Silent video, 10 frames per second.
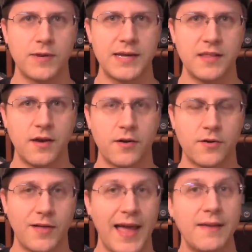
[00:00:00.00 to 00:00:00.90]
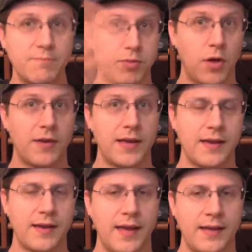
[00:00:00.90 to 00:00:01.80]
reading the article and
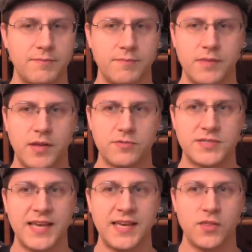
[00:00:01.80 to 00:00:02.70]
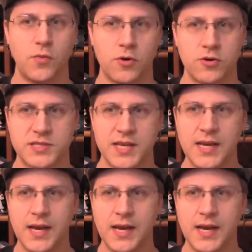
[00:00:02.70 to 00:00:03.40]
blowing, and, you know, taking the words